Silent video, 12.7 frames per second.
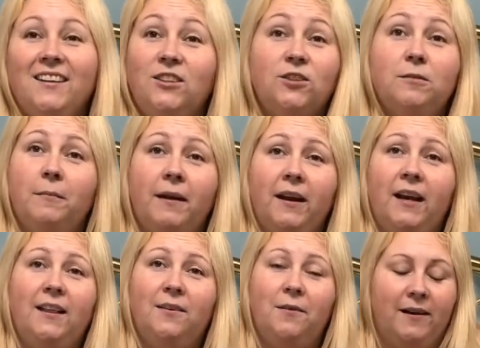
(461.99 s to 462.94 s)
Doesn't matter
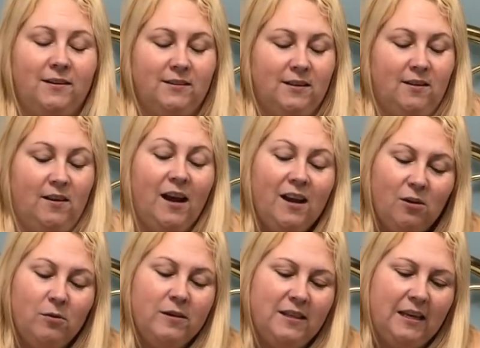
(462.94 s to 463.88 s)
either way, doesn't it? I
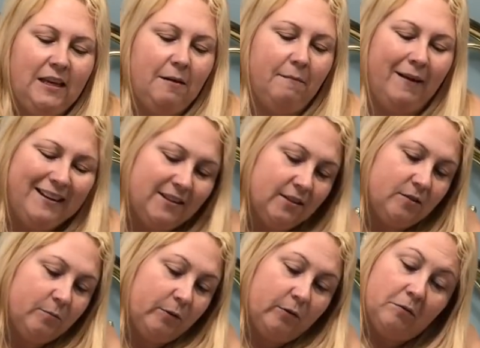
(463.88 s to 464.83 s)
always think it
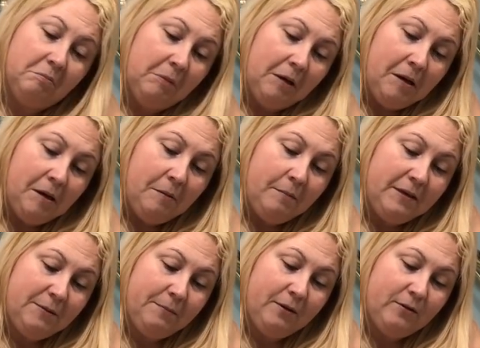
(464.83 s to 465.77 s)
matters, but
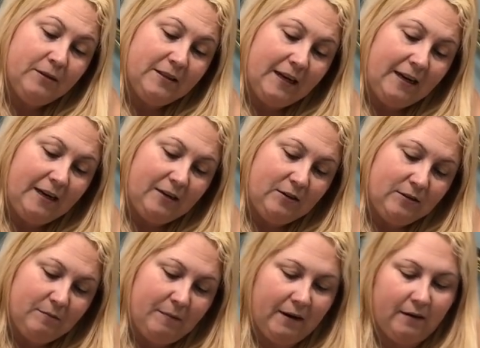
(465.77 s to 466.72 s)
Mr. Producer's saying it
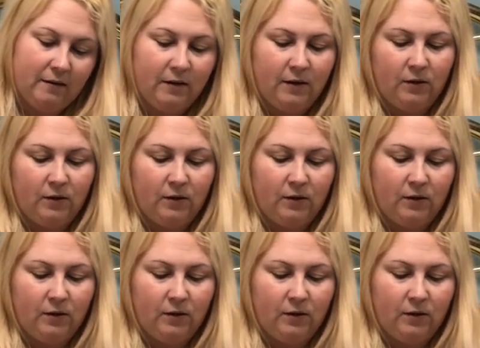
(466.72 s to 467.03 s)
doesn't matter.